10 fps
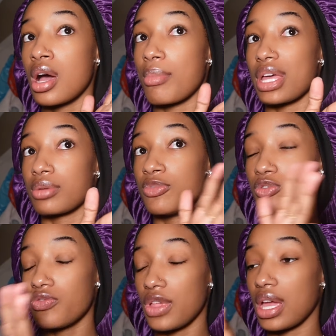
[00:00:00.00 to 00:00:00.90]
I'm gonna have to
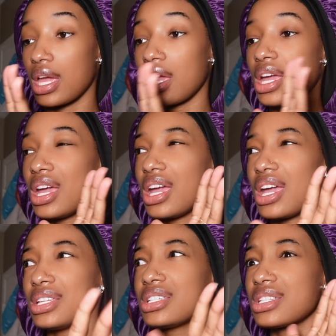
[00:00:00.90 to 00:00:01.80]
move that.
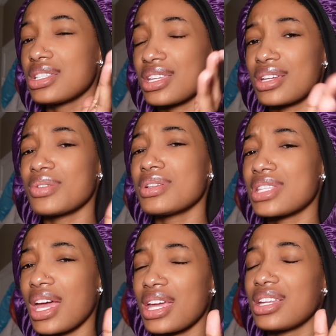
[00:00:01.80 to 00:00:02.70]
And it's just
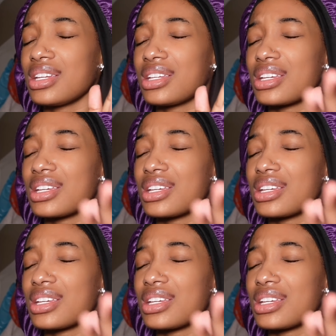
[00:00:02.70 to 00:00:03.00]
irritating.